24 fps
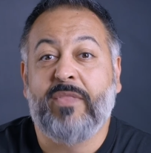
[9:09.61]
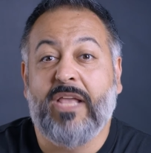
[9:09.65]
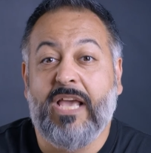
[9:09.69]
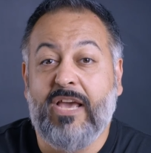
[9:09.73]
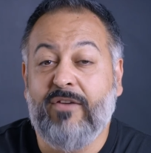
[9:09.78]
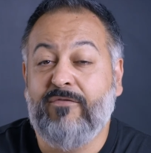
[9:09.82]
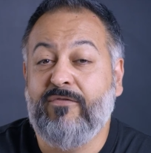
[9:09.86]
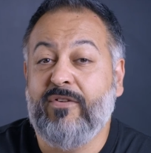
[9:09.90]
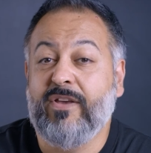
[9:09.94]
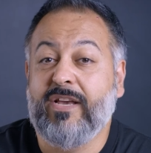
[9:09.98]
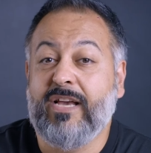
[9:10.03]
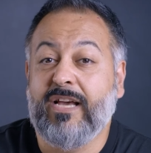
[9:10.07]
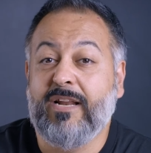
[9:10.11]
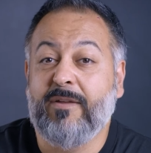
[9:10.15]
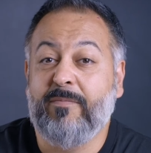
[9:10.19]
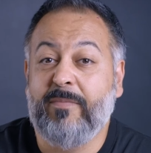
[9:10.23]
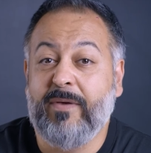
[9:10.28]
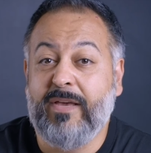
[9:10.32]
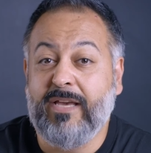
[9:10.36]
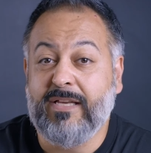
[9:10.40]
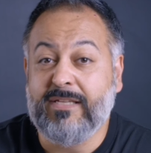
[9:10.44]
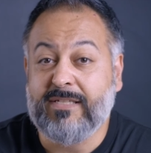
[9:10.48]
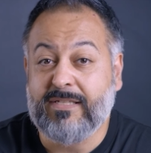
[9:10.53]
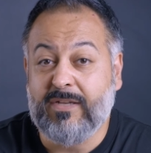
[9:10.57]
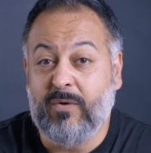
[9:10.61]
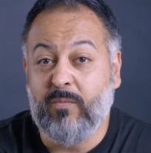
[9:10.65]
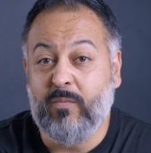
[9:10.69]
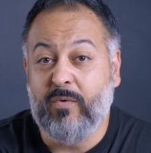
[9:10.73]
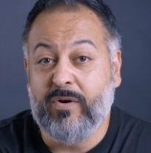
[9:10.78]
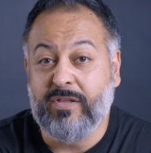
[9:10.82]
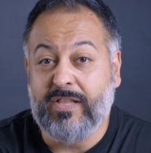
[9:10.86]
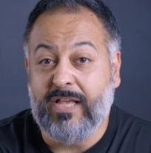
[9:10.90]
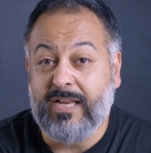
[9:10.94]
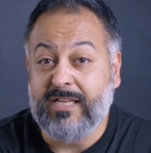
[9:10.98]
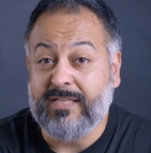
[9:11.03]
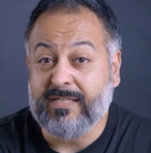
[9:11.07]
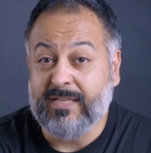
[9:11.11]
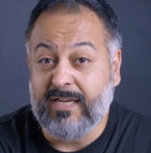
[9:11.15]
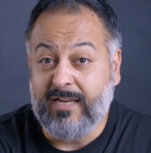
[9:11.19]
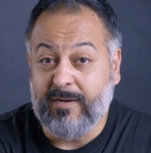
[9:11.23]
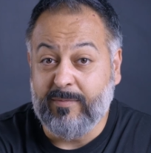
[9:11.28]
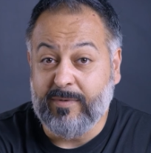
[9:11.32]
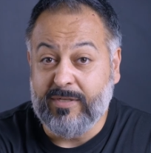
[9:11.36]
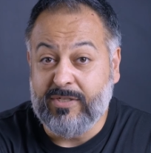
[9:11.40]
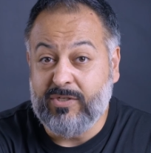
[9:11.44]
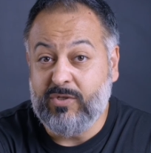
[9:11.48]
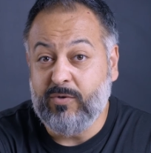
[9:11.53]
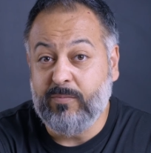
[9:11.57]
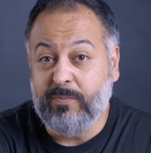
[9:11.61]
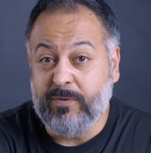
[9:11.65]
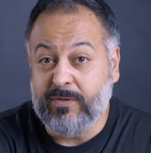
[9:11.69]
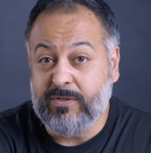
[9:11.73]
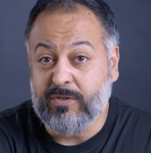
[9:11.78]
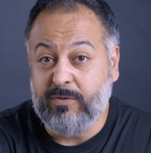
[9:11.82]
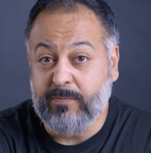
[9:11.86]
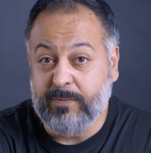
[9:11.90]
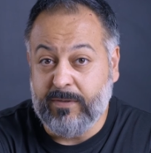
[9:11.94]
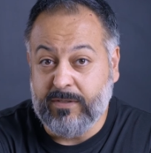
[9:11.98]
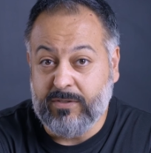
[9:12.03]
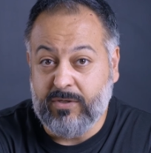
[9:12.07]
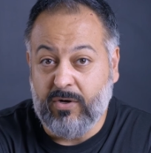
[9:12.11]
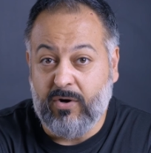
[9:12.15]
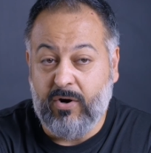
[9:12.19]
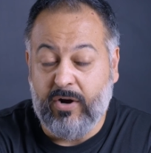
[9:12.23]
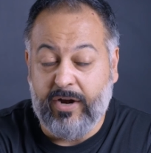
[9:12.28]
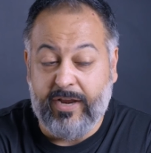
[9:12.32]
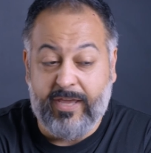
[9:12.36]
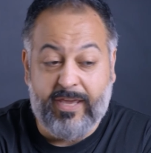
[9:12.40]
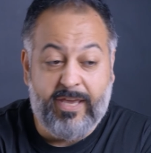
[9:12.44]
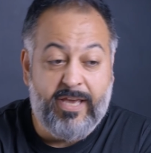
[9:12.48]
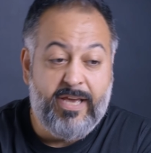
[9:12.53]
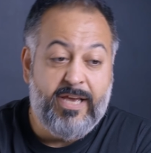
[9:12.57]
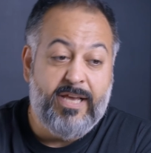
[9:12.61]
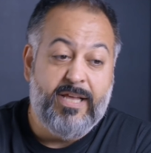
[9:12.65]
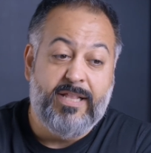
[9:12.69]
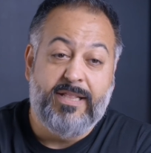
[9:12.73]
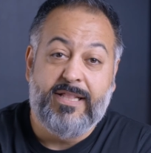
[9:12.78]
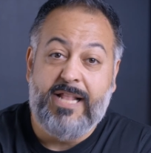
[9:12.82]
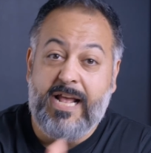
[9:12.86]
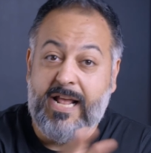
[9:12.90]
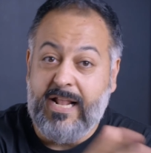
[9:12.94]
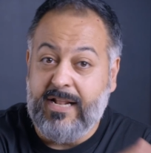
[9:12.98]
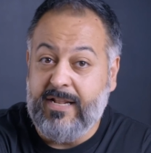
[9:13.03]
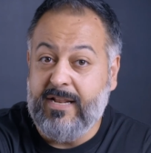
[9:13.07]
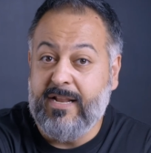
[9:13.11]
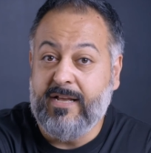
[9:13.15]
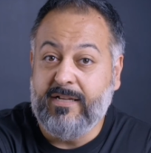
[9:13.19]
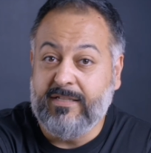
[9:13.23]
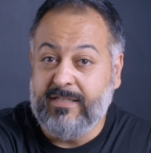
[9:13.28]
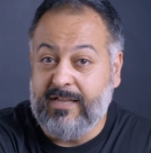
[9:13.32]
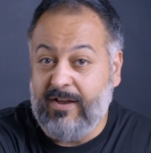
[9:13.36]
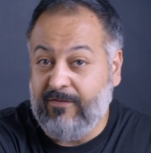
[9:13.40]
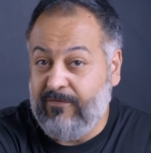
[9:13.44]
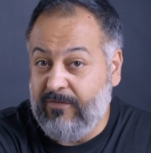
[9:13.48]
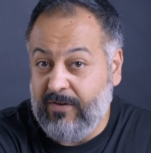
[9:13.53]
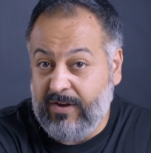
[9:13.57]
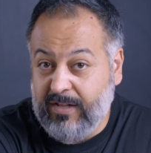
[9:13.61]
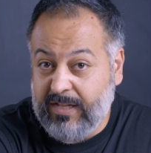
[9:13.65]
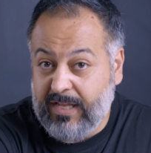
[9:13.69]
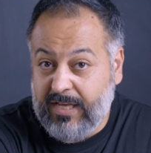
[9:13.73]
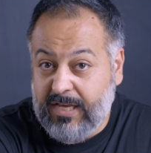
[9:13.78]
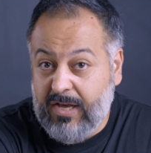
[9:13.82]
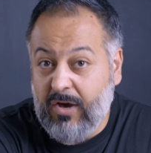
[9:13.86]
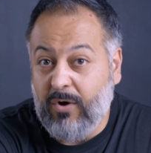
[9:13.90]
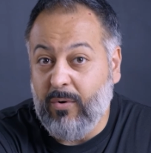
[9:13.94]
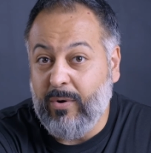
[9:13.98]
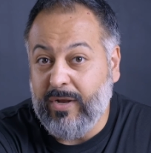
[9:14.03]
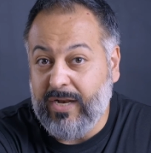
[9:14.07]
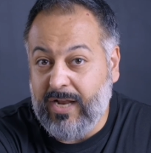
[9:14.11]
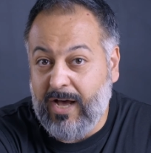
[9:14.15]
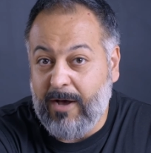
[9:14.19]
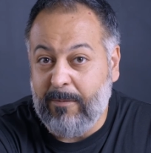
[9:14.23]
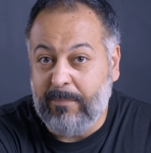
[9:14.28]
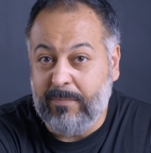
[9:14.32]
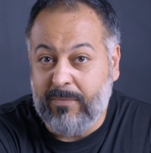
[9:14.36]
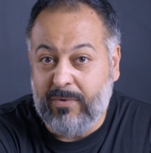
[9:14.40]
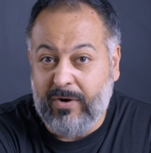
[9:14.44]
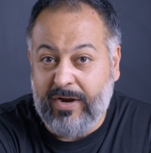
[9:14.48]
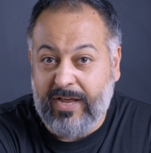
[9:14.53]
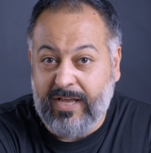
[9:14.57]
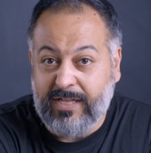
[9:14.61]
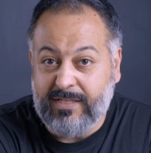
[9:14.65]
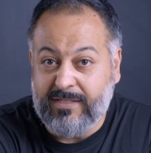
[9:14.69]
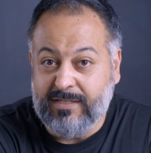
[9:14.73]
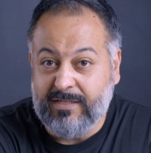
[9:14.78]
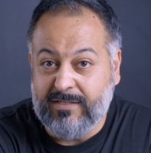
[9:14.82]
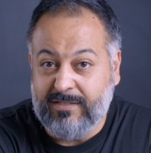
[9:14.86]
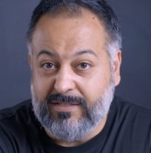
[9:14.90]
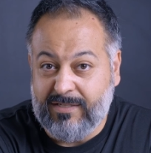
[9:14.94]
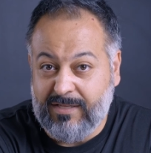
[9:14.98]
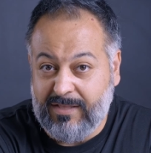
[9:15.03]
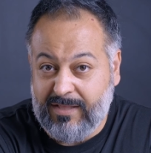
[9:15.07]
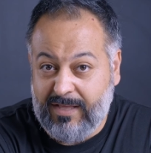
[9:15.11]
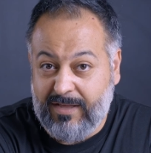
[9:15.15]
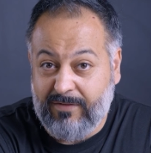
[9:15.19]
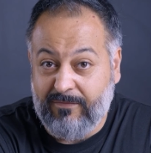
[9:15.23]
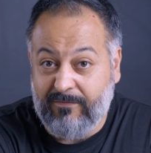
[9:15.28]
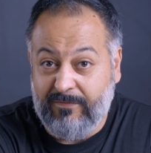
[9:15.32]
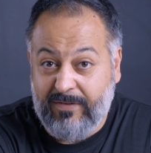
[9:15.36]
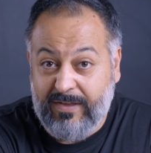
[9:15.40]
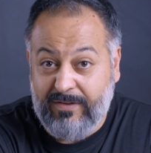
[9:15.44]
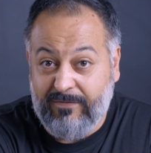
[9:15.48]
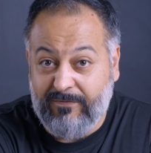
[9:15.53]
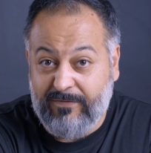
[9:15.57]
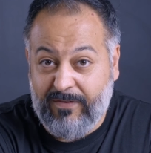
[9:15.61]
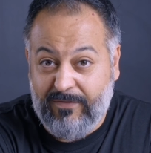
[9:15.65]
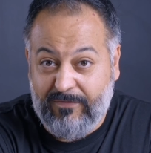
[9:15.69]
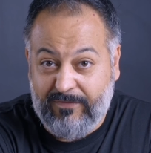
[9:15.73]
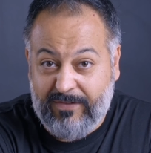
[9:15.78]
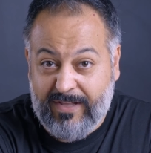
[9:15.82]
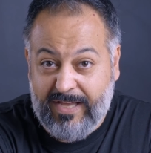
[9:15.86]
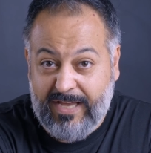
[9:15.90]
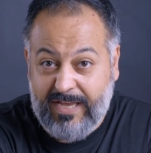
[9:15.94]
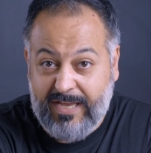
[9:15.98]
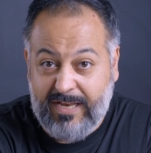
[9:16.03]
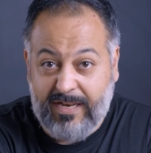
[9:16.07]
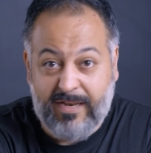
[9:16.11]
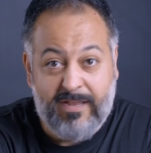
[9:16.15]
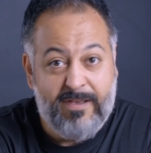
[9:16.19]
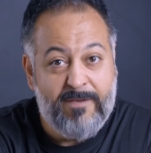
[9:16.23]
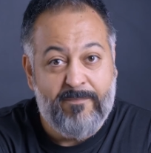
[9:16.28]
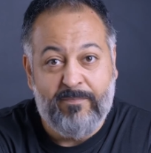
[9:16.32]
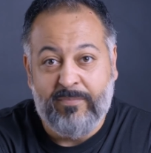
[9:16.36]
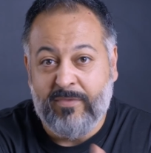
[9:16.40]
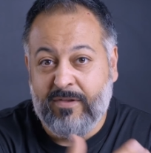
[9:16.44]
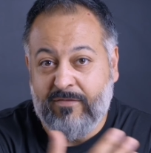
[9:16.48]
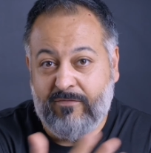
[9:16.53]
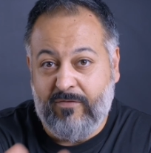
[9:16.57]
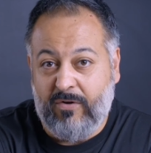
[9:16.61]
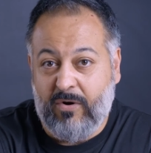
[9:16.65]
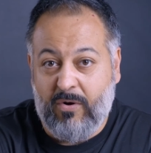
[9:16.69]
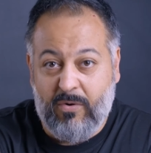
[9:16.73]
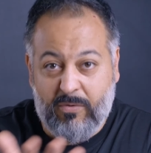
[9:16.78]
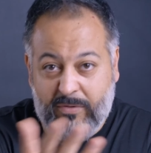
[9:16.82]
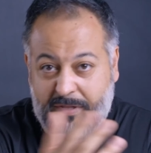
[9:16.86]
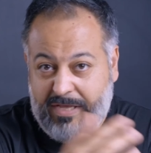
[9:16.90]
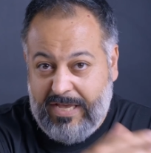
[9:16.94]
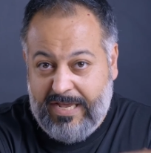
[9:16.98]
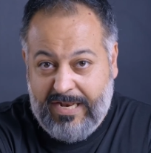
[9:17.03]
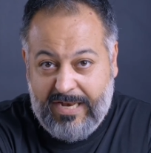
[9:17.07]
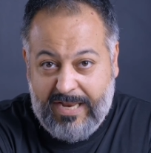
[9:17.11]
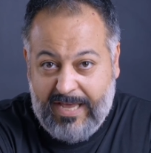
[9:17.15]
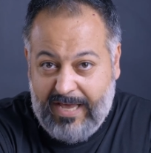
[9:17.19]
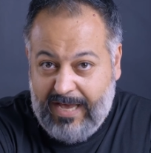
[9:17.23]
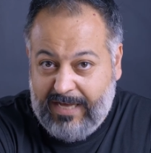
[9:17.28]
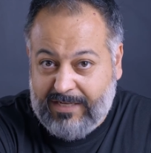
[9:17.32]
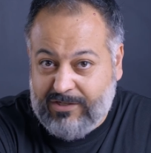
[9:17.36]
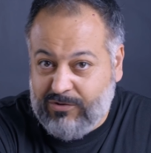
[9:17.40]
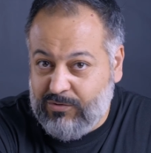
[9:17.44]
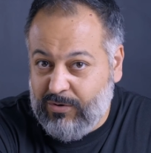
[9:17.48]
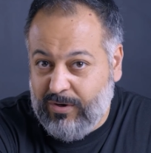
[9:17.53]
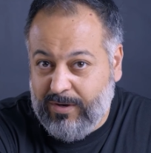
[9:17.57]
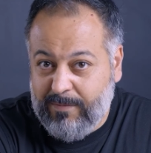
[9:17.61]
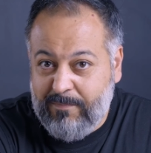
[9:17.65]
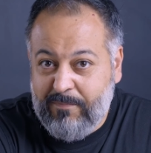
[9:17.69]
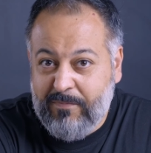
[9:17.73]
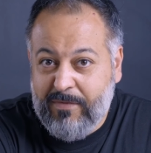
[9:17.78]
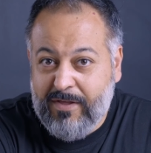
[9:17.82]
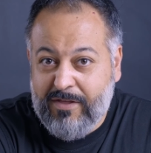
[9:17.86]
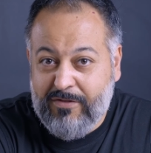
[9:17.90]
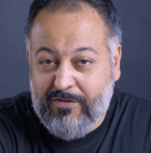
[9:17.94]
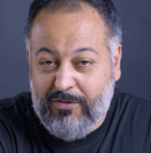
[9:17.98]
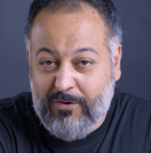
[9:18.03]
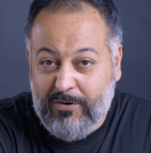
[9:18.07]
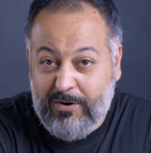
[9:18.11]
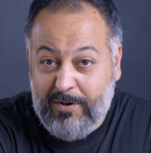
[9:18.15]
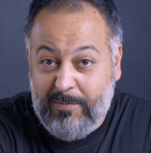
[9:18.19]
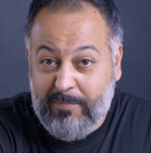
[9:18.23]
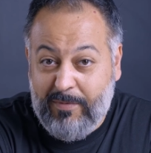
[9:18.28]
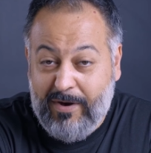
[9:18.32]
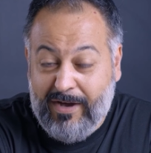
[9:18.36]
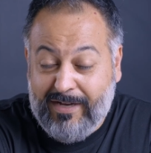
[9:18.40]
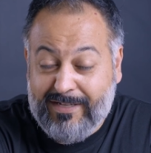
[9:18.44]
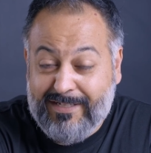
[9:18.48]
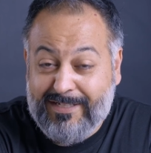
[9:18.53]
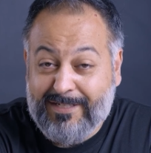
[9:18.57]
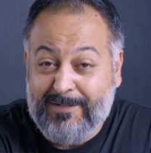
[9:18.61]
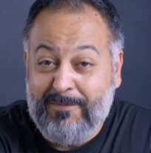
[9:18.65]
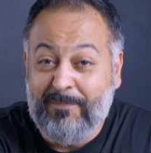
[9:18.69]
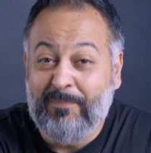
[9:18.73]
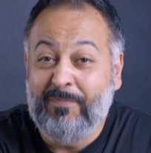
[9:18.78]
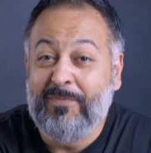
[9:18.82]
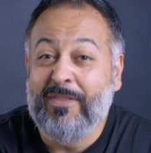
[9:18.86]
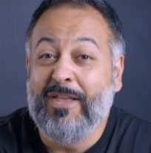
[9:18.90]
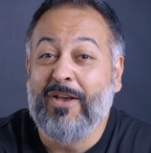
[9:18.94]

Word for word: If you're gonna be somewhere that is gonna be super, super dark, then definitely go and upgrade to the V15 for only an extra 30 bucks.